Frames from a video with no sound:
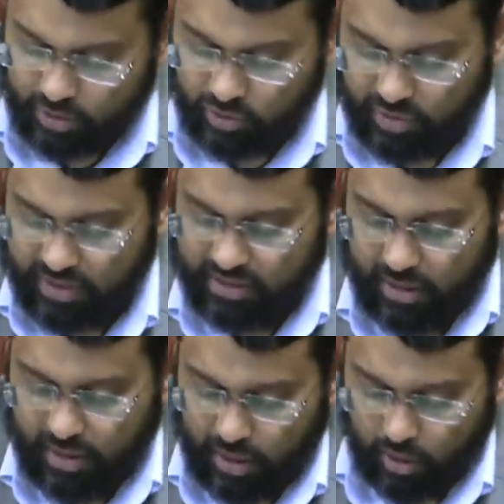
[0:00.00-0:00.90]
dress
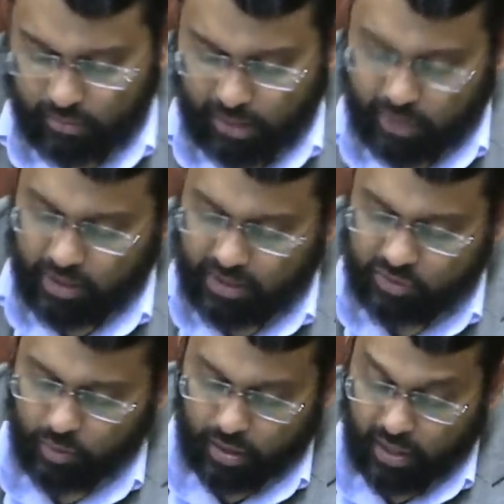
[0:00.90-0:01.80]
in their manner
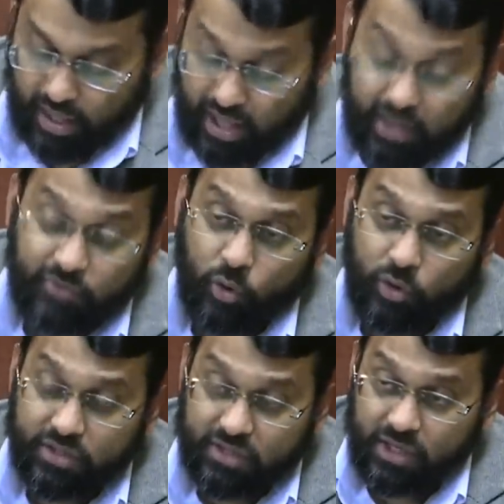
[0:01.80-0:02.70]
as well. And of
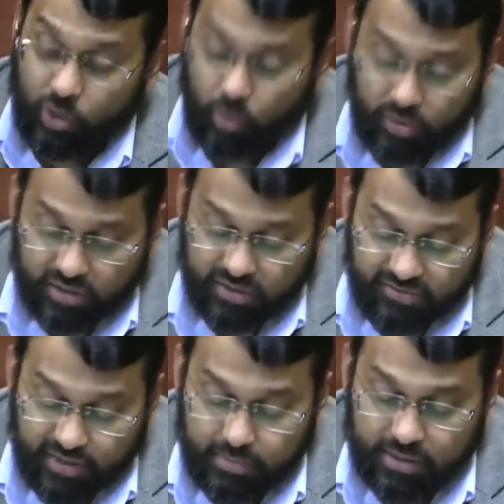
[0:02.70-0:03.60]
course, he quotes the
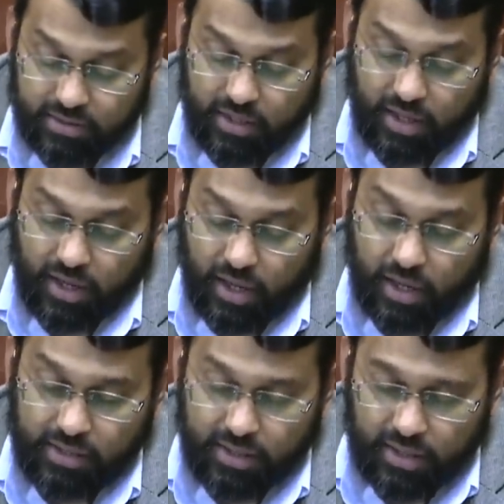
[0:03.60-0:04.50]
famous uh,
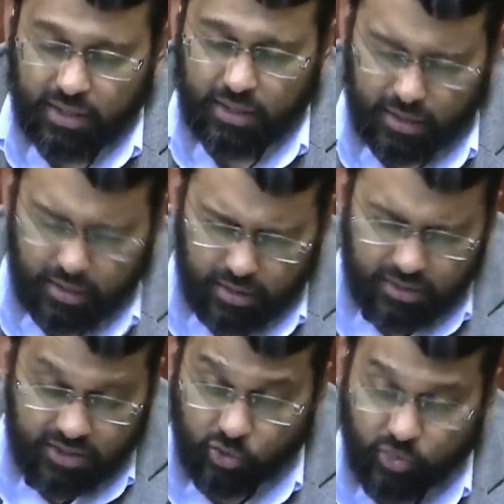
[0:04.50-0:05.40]
uh,
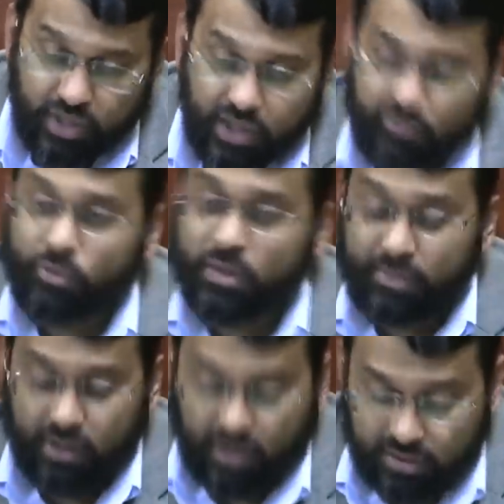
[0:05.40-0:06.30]
decree of Umar
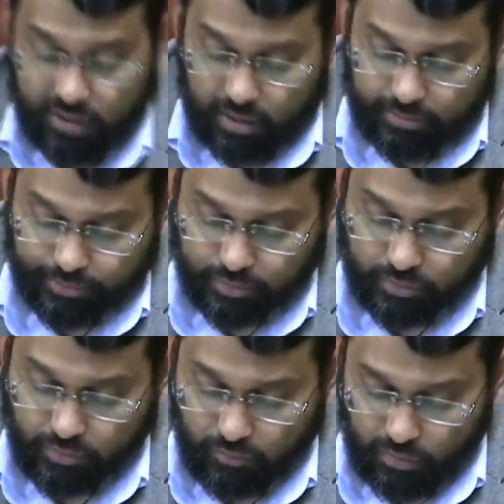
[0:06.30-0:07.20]
bin Khattab
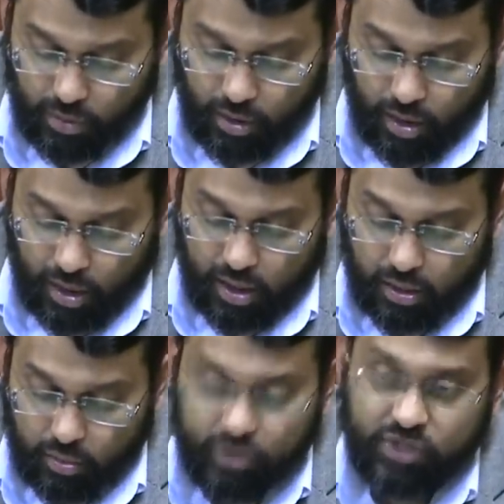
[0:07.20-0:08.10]

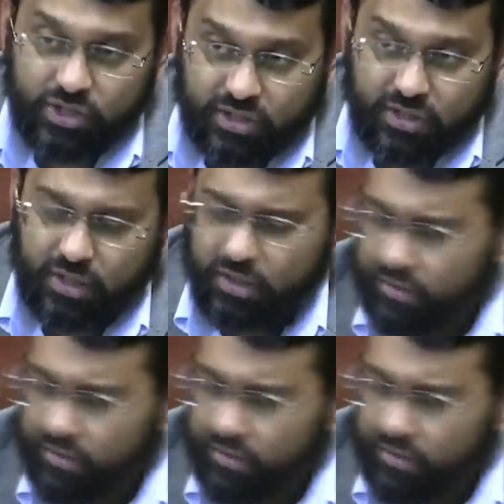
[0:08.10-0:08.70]
uh, which is the, the